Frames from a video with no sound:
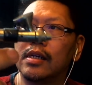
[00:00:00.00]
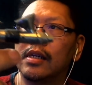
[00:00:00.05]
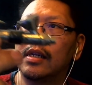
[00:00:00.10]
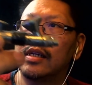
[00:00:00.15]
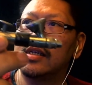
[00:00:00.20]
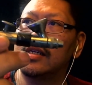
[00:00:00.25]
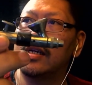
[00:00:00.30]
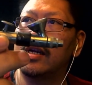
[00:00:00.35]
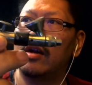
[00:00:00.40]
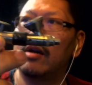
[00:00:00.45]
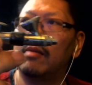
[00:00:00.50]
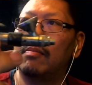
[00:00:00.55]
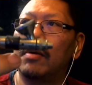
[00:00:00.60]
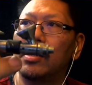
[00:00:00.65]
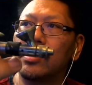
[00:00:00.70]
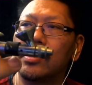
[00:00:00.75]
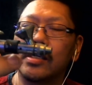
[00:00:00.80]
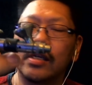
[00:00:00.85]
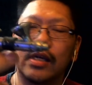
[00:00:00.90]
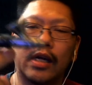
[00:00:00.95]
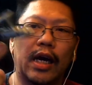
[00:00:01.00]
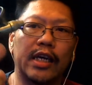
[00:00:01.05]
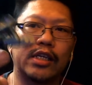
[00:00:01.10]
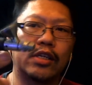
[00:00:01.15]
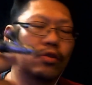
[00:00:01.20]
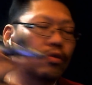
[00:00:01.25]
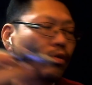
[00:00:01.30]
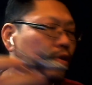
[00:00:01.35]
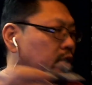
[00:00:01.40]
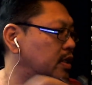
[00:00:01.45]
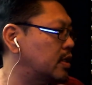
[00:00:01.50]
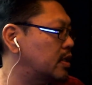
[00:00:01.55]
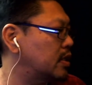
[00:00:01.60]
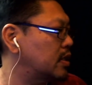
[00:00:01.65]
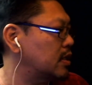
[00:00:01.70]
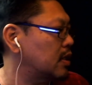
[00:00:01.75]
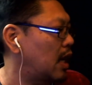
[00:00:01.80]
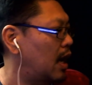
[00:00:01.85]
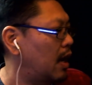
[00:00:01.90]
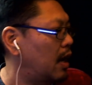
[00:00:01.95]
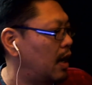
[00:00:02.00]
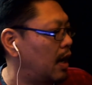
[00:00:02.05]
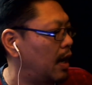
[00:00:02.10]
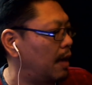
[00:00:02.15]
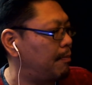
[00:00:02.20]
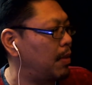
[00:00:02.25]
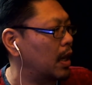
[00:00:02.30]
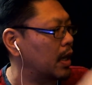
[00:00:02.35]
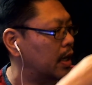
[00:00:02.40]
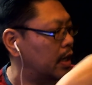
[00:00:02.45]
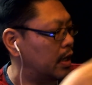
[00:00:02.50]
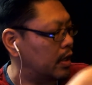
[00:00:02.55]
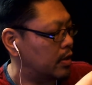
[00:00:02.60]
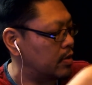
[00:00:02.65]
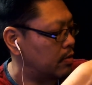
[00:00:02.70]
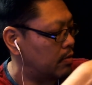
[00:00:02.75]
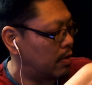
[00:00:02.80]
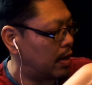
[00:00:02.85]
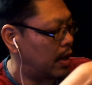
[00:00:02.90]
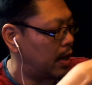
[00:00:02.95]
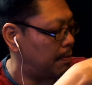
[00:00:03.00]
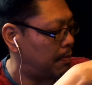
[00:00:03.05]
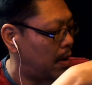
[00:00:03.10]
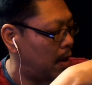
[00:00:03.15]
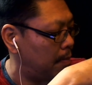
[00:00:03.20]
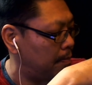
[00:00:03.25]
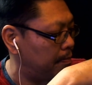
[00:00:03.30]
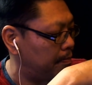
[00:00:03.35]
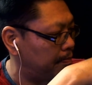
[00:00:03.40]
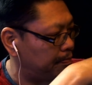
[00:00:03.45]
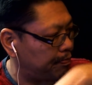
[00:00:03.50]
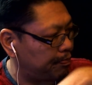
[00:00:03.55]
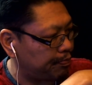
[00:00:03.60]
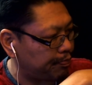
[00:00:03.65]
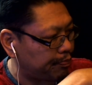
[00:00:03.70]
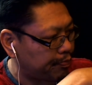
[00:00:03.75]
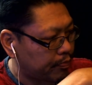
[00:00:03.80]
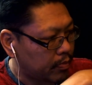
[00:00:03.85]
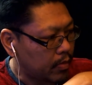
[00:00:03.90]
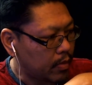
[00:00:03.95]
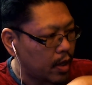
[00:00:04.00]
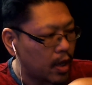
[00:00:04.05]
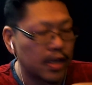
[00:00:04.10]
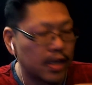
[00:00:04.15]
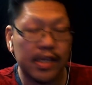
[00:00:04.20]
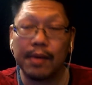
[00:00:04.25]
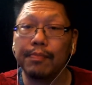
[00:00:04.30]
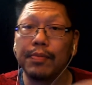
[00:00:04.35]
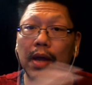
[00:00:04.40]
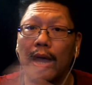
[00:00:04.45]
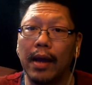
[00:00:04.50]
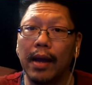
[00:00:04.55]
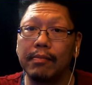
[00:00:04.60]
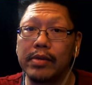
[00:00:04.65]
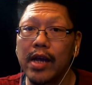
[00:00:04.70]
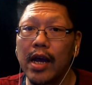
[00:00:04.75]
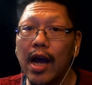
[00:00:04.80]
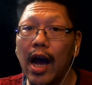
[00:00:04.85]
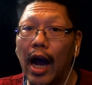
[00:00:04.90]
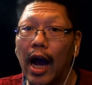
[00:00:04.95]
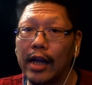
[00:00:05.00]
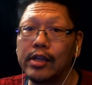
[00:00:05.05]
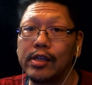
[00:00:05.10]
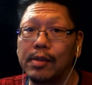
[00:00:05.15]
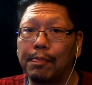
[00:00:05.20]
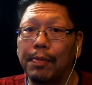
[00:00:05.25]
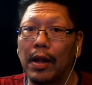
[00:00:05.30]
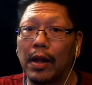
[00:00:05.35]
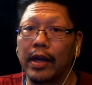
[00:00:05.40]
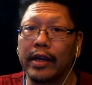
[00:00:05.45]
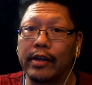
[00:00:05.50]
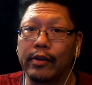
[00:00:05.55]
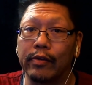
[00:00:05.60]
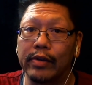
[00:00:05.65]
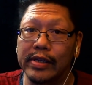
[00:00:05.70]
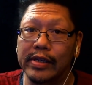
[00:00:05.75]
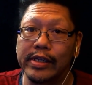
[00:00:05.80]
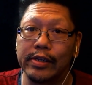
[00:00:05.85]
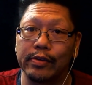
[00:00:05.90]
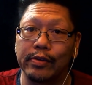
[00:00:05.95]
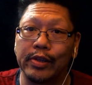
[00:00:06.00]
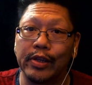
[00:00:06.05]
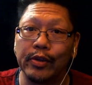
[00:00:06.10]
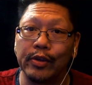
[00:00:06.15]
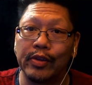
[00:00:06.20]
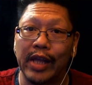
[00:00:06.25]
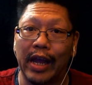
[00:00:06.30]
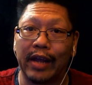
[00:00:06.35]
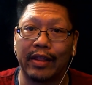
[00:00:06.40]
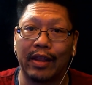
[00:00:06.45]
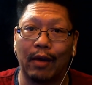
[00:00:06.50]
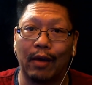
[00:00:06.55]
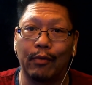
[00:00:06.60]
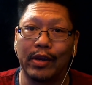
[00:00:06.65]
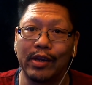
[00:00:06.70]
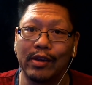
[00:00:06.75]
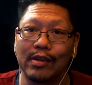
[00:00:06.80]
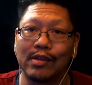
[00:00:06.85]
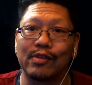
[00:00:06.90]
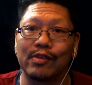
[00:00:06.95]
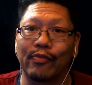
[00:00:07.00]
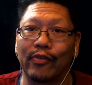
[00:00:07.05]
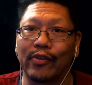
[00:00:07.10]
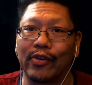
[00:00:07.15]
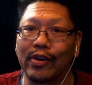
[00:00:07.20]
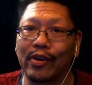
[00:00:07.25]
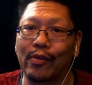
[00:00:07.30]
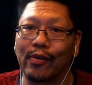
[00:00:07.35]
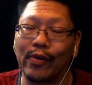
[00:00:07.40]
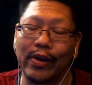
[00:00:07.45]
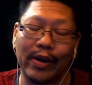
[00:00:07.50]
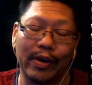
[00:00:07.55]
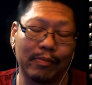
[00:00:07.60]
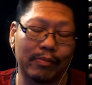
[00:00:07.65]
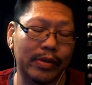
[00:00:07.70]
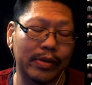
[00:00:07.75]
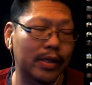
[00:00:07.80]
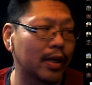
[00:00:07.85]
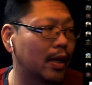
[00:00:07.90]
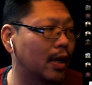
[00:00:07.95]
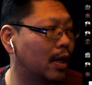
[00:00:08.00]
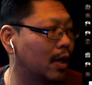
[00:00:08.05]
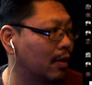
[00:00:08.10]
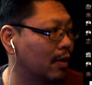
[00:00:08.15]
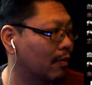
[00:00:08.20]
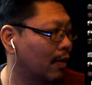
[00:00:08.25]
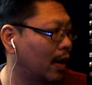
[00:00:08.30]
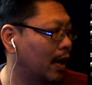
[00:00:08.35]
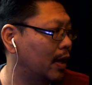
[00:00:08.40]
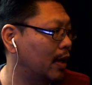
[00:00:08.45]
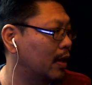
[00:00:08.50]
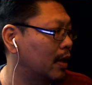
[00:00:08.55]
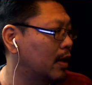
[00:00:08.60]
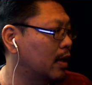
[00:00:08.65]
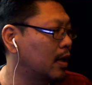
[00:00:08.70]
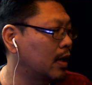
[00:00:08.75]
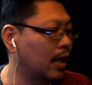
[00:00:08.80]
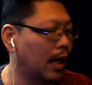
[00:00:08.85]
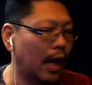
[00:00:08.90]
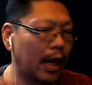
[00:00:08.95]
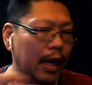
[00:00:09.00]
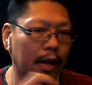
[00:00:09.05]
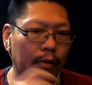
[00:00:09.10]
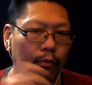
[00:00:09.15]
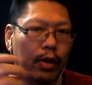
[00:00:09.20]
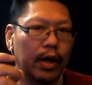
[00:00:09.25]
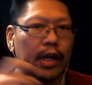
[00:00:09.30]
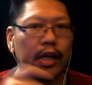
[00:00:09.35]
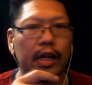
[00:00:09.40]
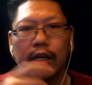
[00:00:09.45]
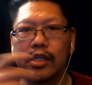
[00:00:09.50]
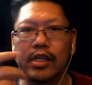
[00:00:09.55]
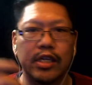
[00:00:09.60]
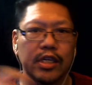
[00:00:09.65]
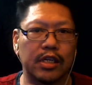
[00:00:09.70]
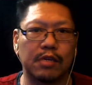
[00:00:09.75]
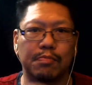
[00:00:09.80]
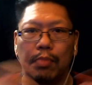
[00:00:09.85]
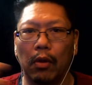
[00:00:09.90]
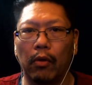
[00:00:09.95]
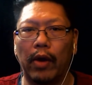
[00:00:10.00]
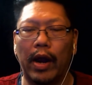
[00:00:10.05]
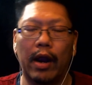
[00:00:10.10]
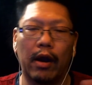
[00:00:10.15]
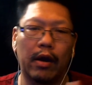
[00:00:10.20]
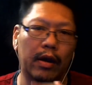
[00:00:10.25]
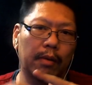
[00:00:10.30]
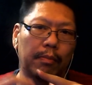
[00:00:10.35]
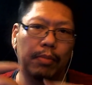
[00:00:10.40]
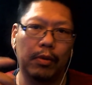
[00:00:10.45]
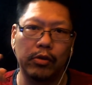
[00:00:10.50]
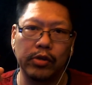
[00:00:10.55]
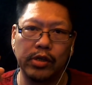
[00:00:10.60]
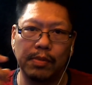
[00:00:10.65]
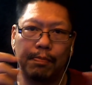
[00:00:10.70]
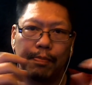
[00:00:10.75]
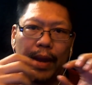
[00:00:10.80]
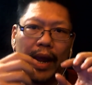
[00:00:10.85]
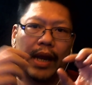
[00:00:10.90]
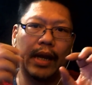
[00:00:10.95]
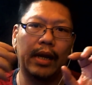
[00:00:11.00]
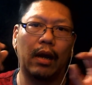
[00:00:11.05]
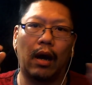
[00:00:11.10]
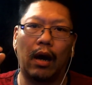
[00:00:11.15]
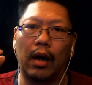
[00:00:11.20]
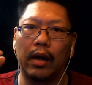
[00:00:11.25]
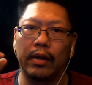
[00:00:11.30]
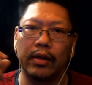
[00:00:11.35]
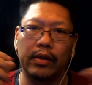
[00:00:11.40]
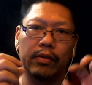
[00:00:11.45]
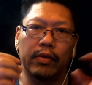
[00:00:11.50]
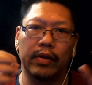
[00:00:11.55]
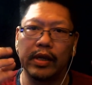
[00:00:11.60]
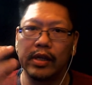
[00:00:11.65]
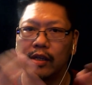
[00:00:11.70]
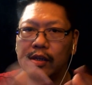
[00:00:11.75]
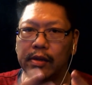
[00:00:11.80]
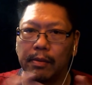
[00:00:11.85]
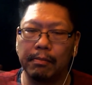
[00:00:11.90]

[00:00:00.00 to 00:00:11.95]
This is an airbrush. I plug it into a pump. Sometimes I used to plug into a CO2 tank that we use for aquariums. Right. And what it does is just blow air and it blows the paint onto it.